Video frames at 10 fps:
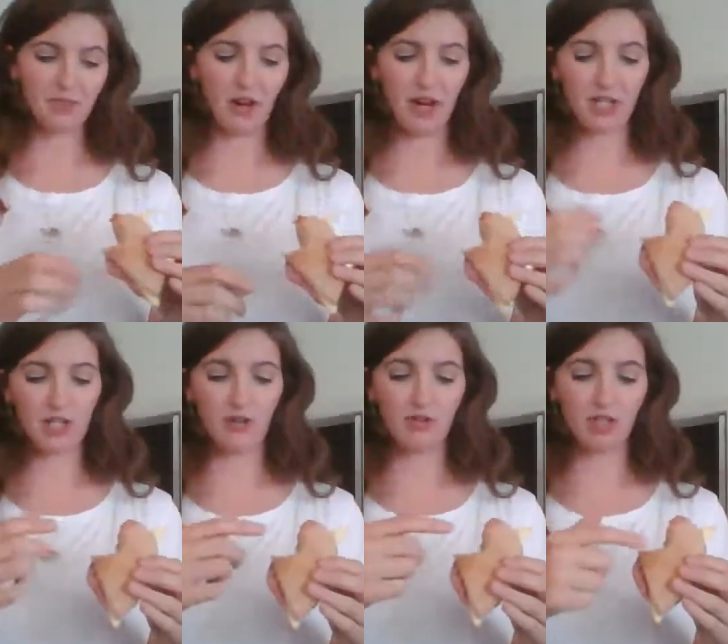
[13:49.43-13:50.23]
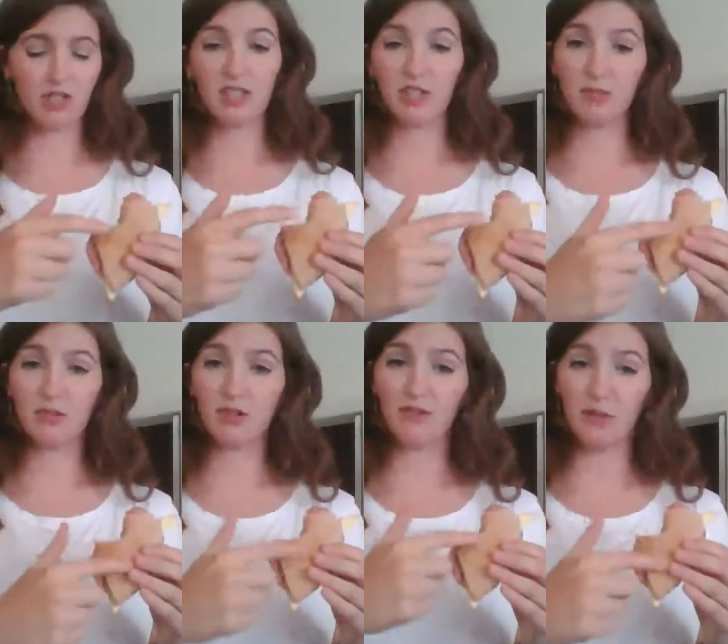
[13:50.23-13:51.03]
All right. So just some
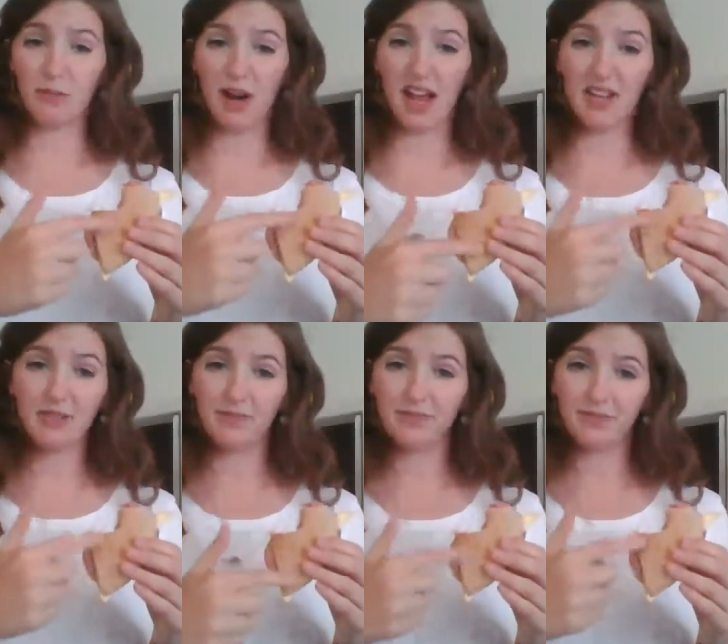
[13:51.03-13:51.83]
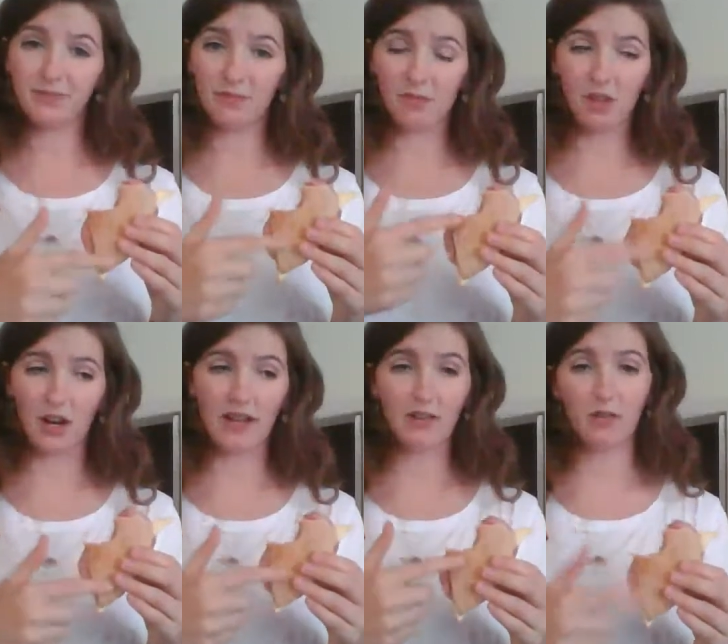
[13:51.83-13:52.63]
sort of a bread, all
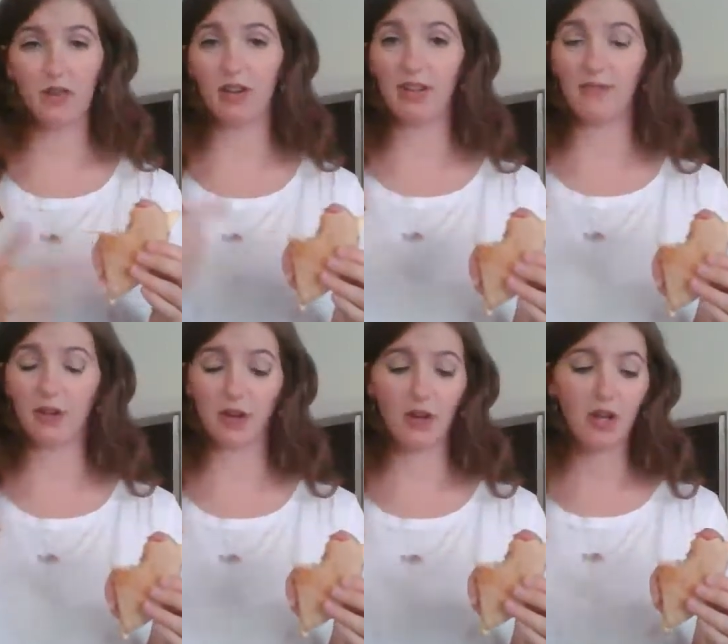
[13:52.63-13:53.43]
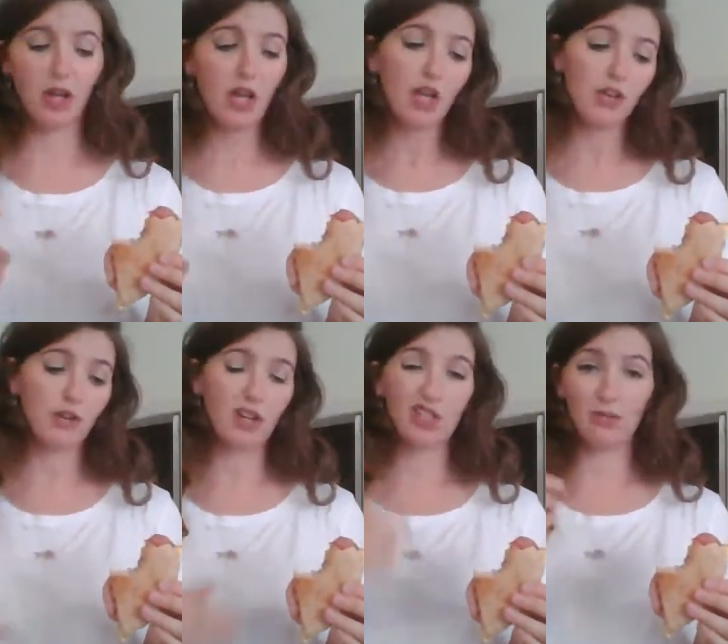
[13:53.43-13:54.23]
right? Or you
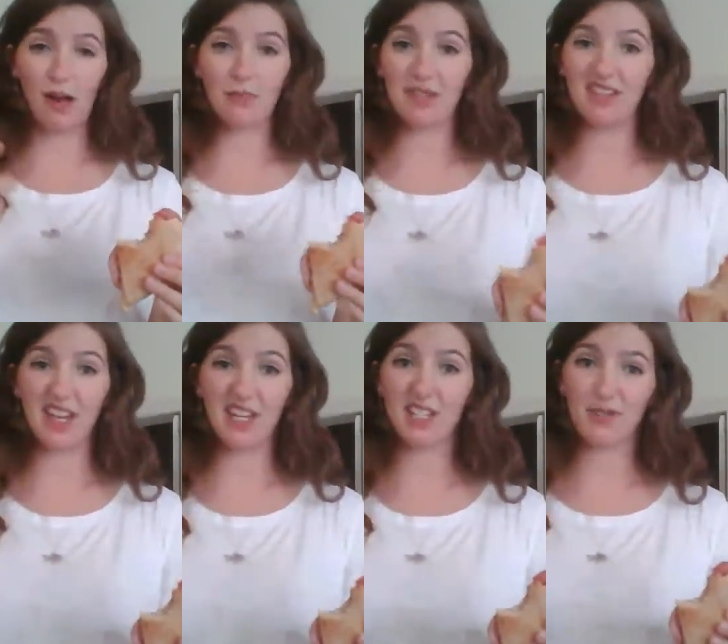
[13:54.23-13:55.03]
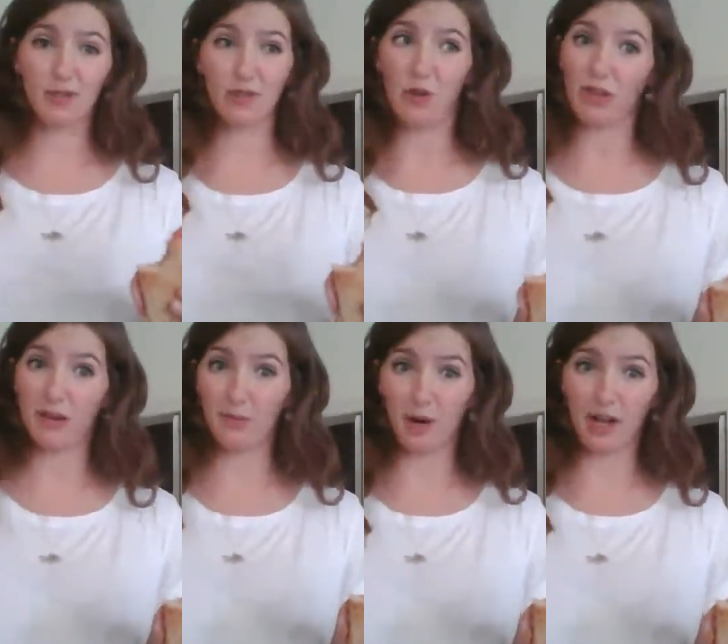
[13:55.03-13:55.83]
can also wrap it in lettuce if you don't
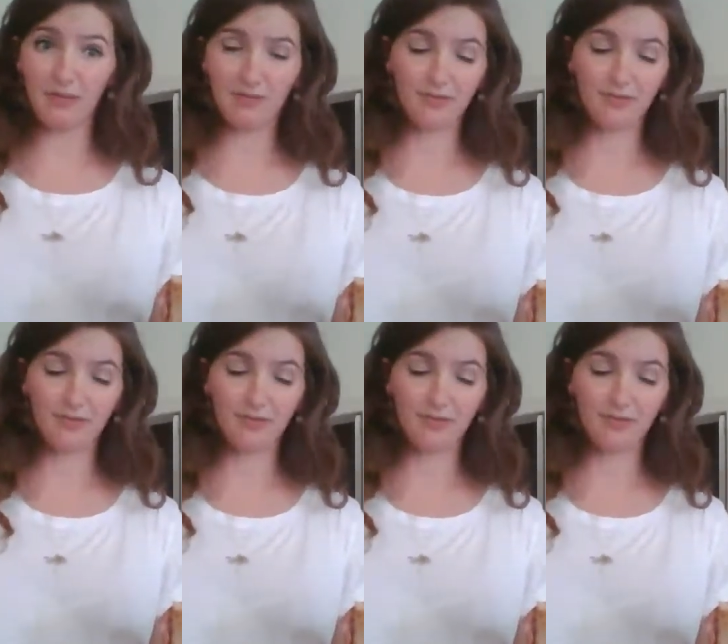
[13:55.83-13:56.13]
like bread.